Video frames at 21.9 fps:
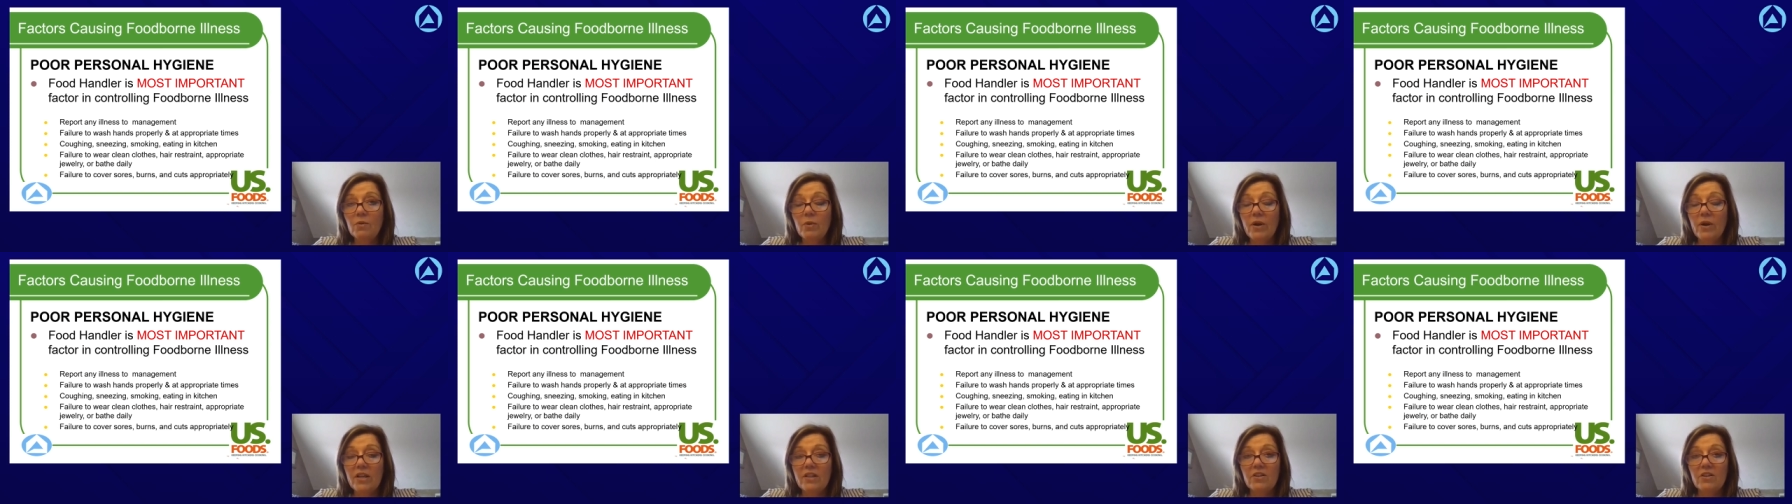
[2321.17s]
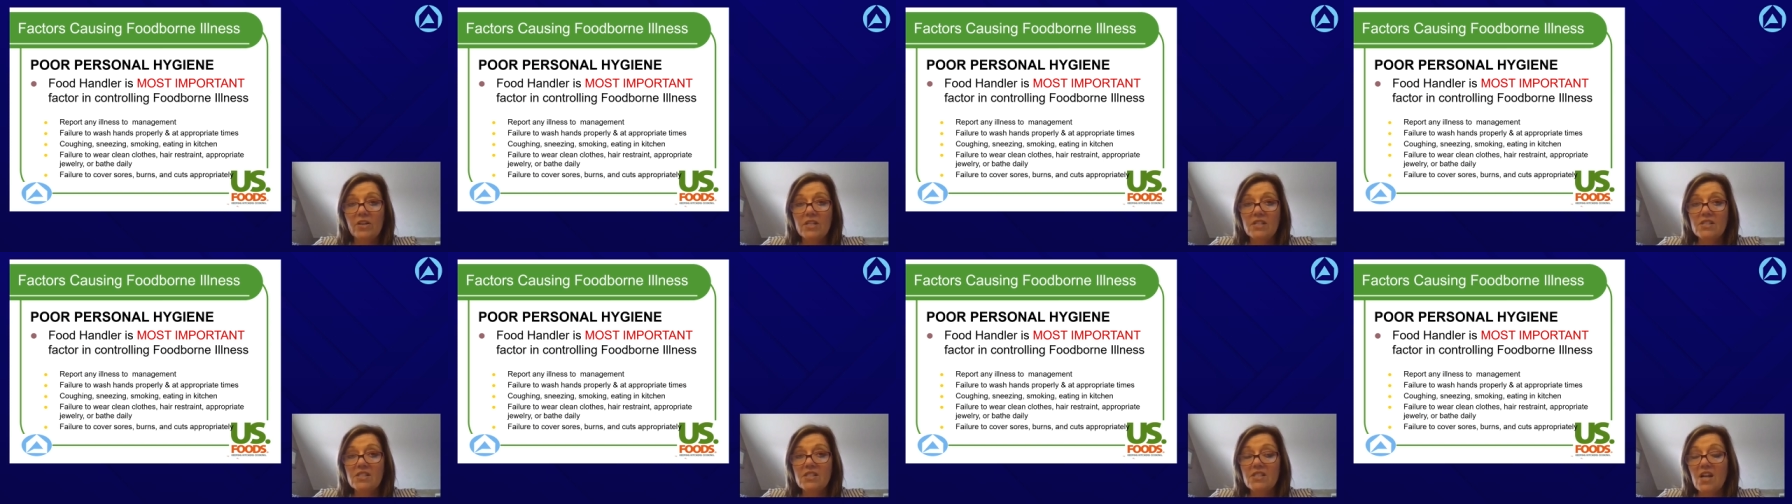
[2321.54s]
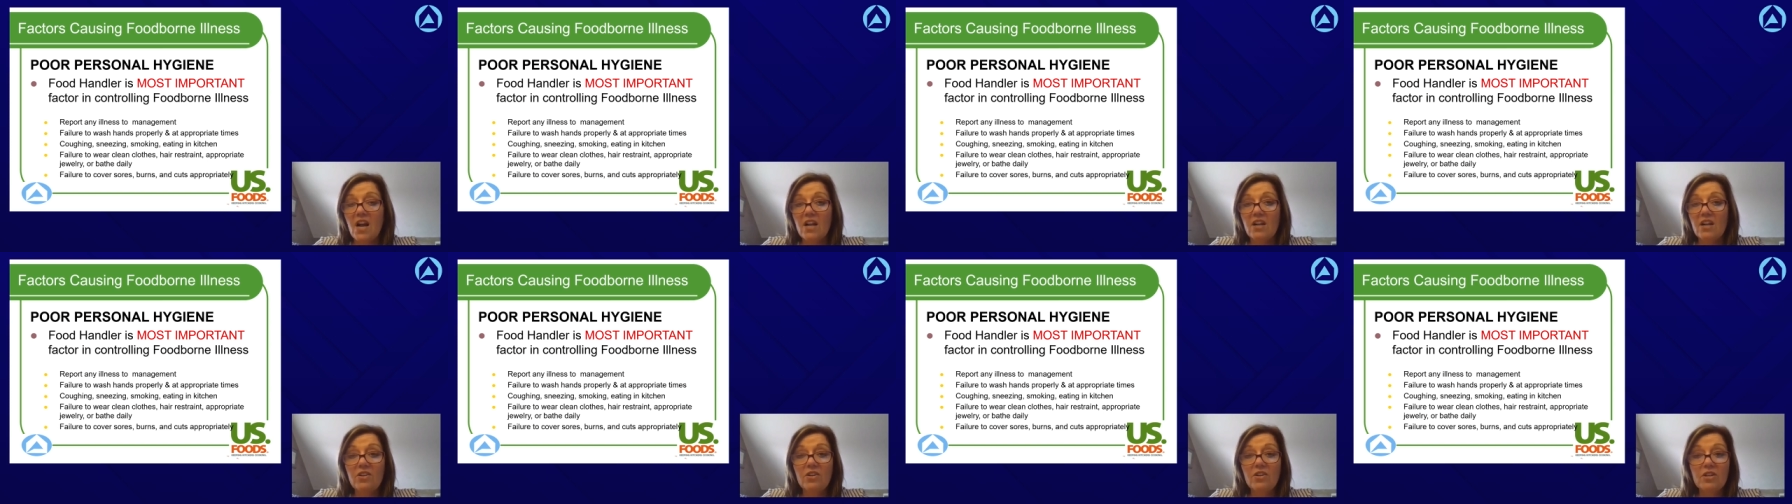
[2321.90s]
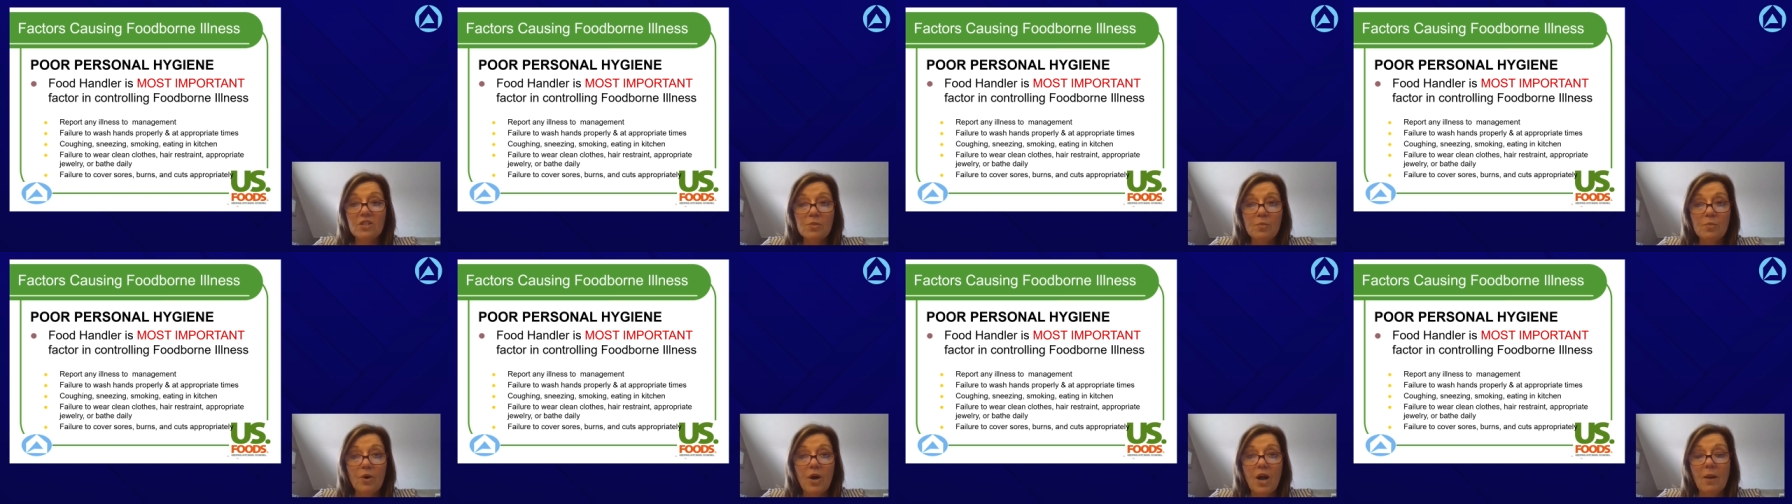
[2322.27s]
whether it's not
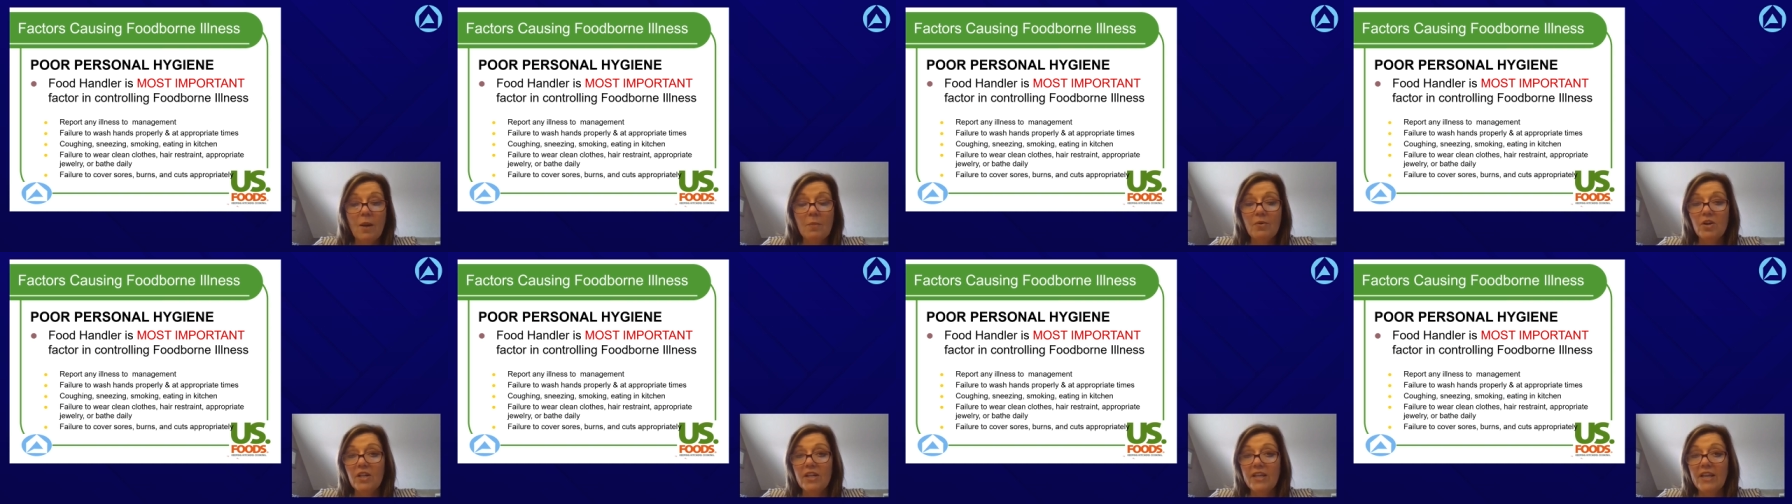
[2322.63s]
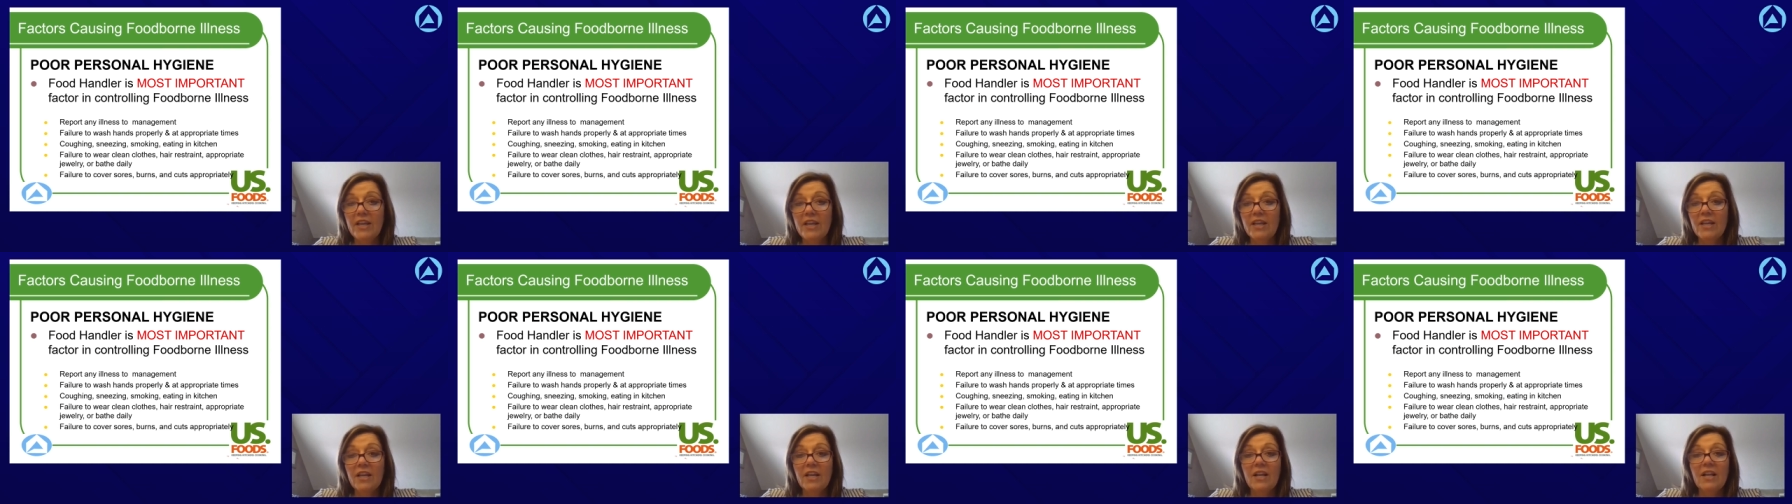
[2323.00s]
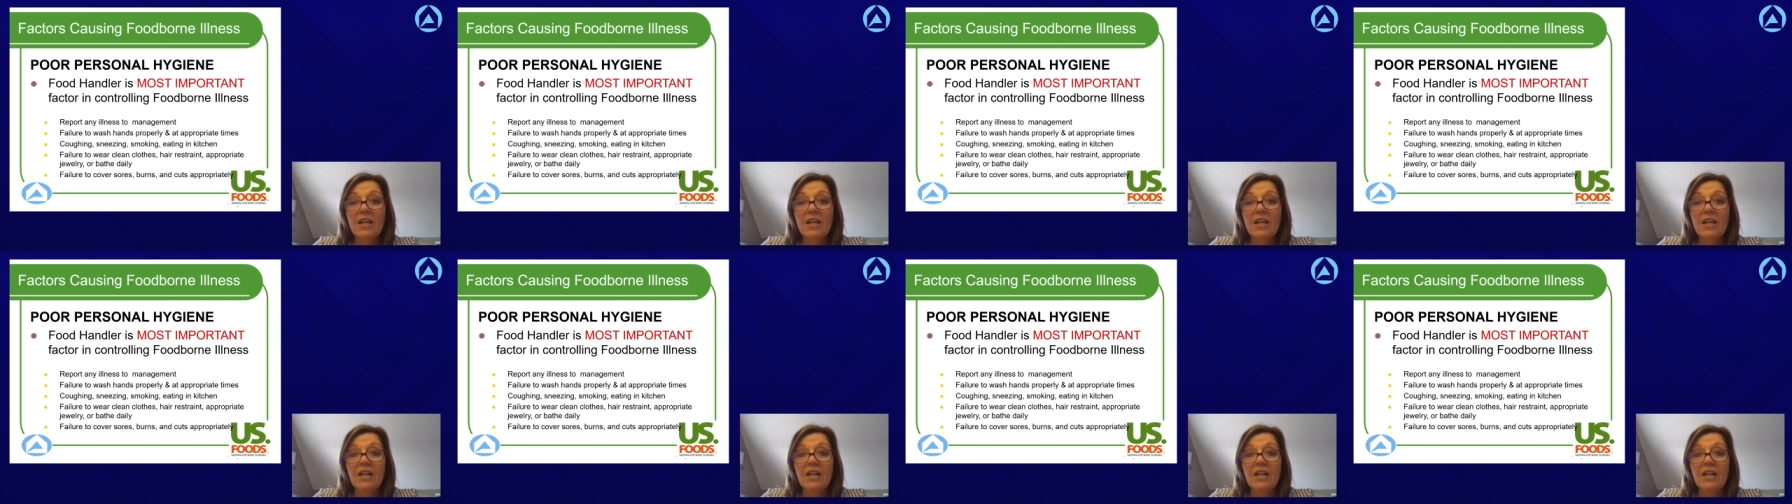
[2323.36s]
cooked properly,